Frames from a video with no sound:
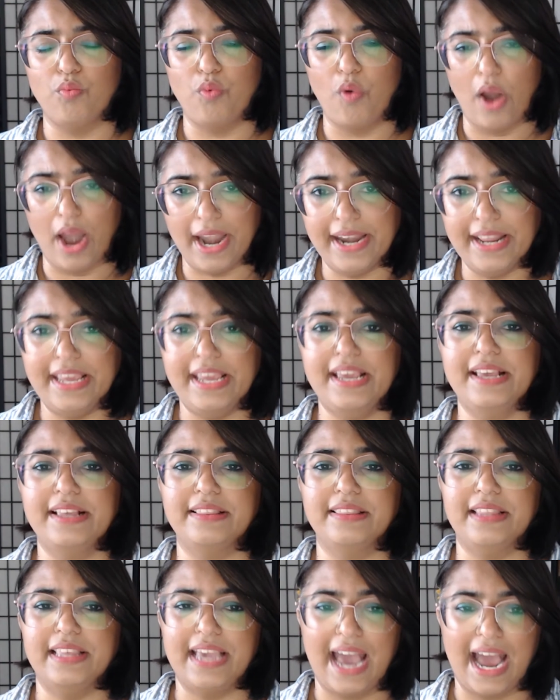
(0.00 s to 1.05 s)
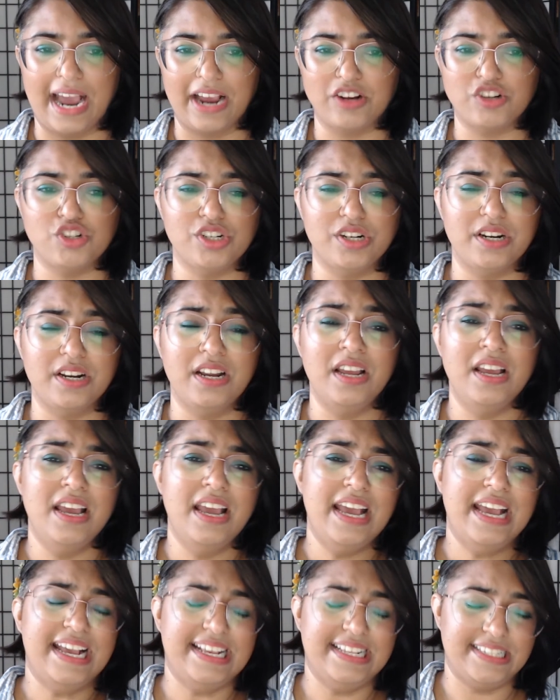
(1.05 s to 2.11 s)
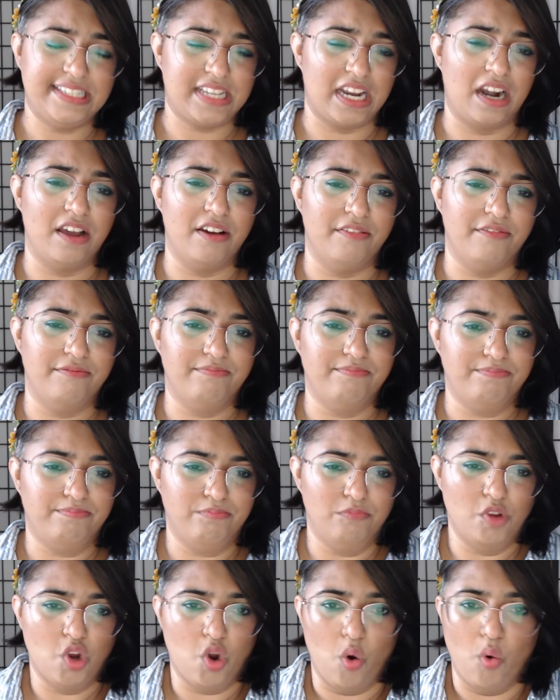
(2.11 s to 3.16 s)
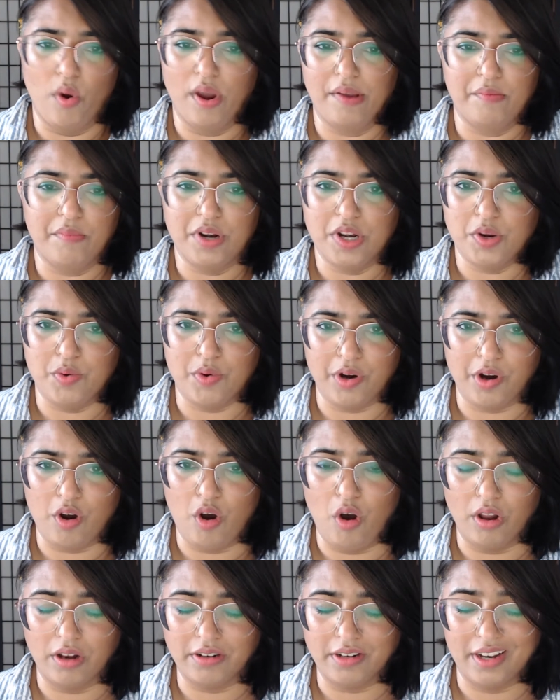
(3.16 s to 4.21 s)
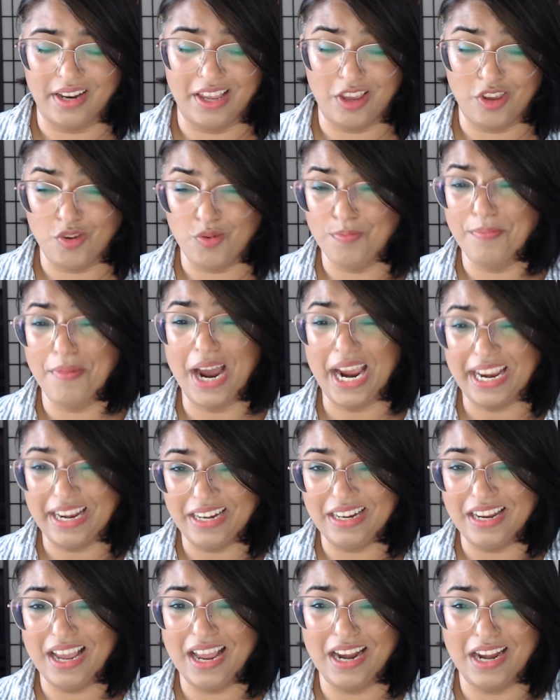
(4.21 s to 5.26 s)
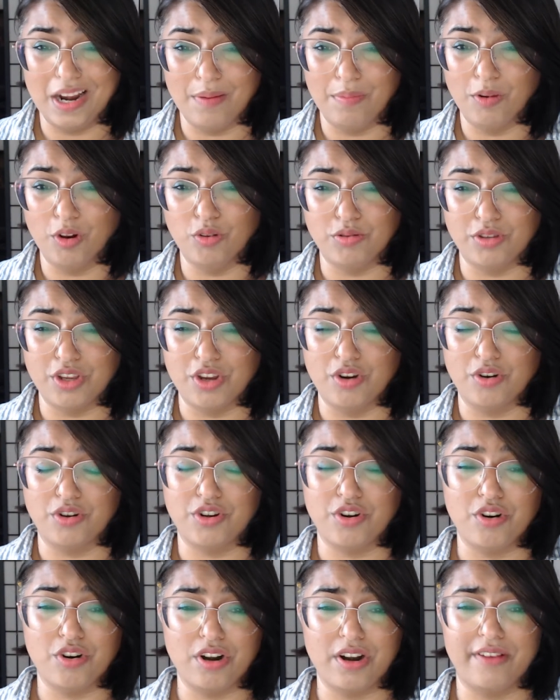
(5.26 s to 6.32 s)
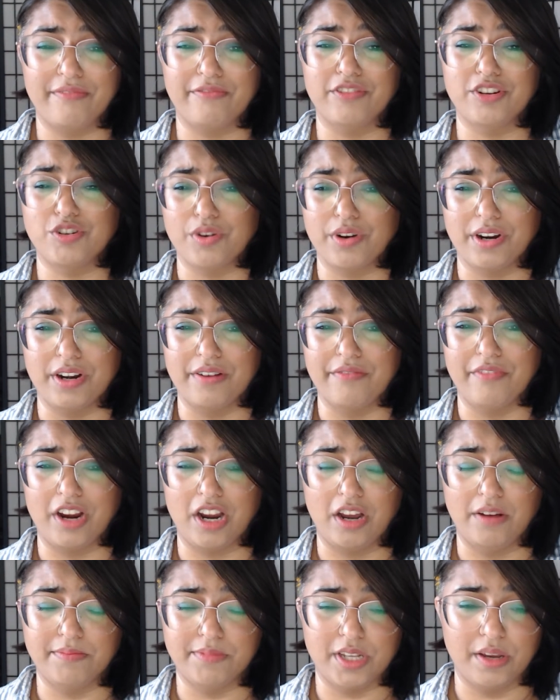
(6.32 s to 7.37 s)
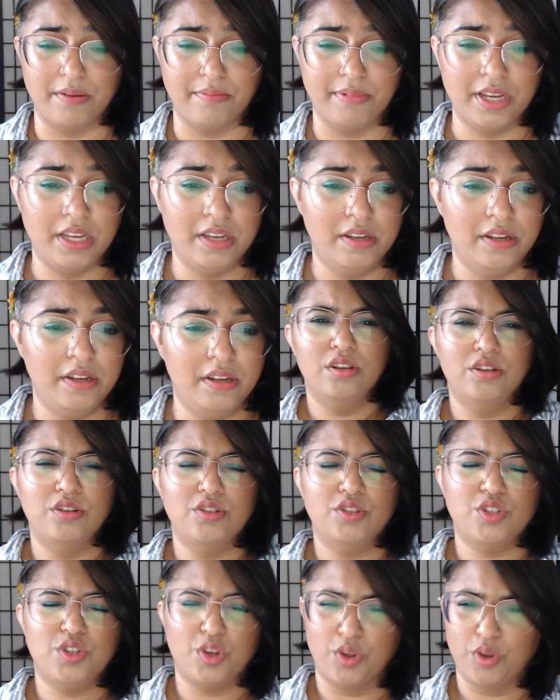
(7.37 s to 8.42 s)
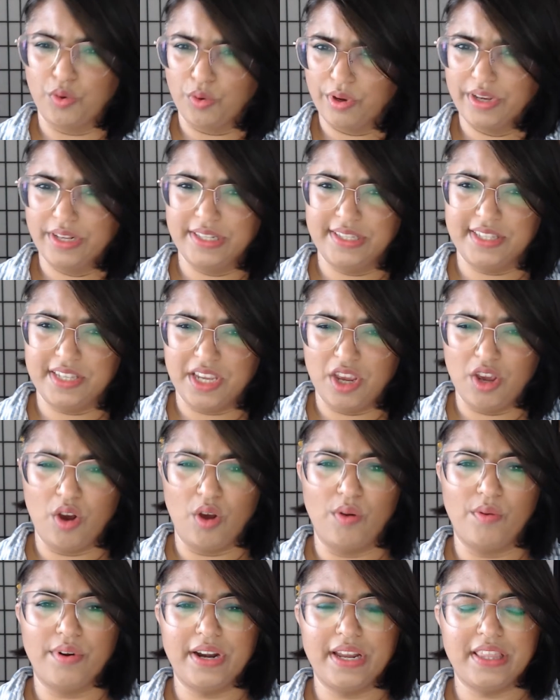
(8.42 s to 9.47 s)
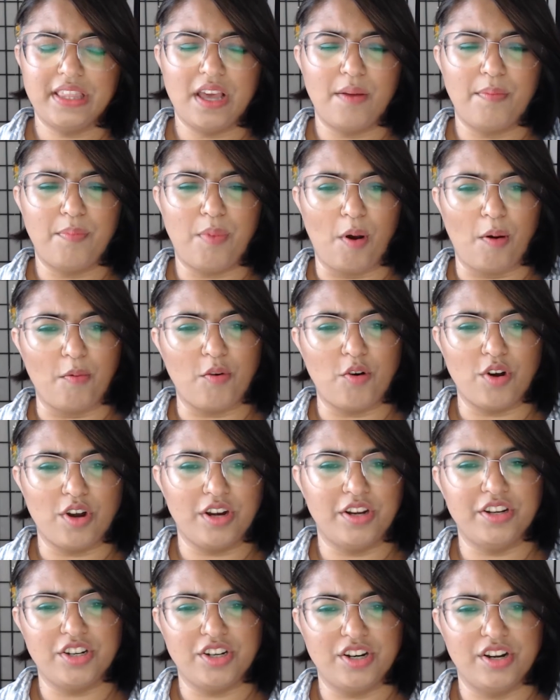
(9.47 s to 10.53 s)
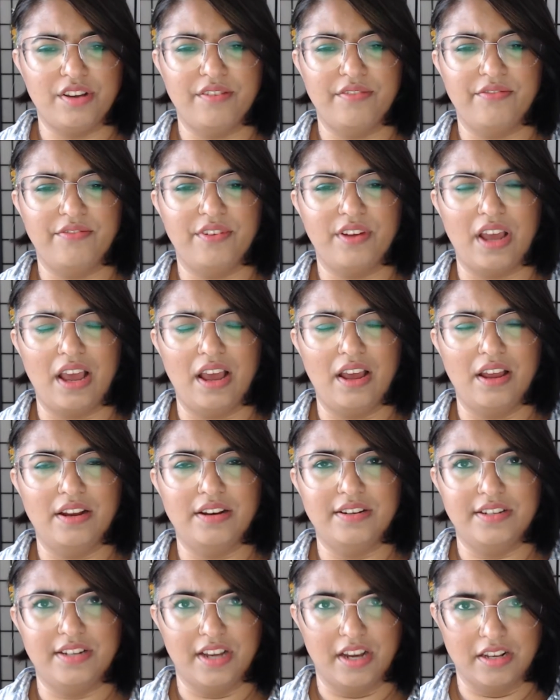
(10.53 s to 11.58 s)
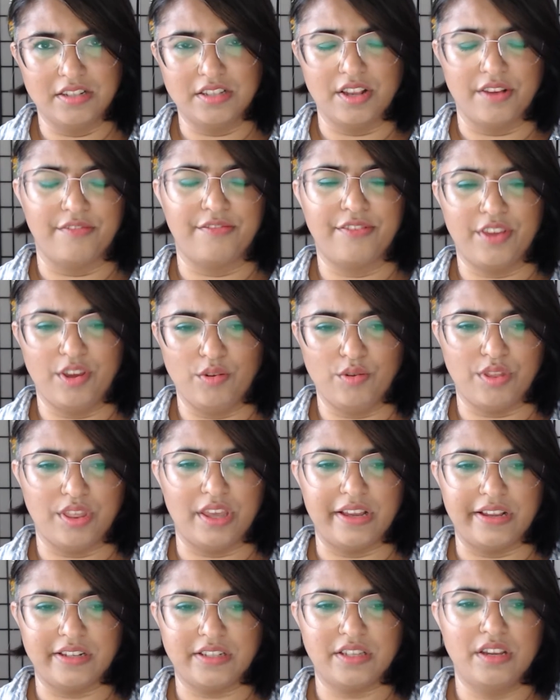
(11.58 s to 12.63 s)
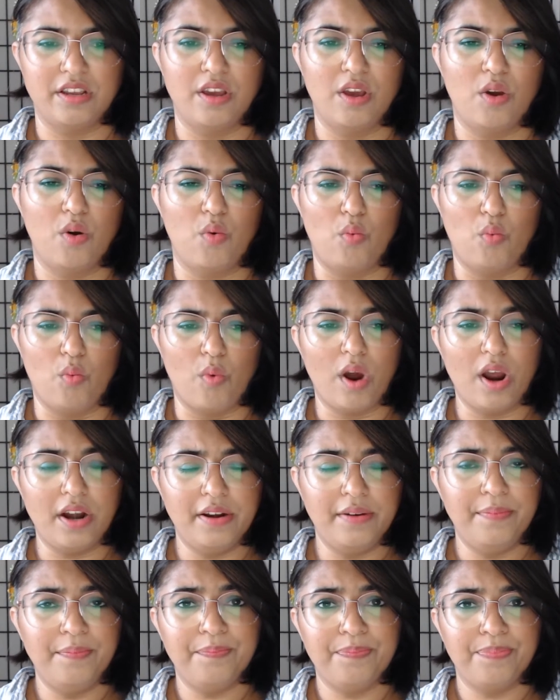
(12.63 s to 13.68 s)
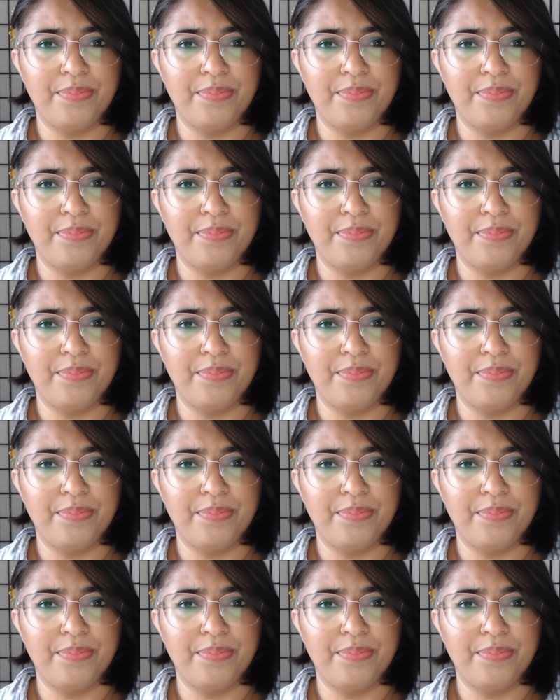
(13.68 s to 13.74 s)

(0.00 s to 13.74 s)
readying the action instead of going when you were called. Like, you might end up losing your turn if the trigger number comes up. So you can see already that Popcorn Initiative does a few things. One,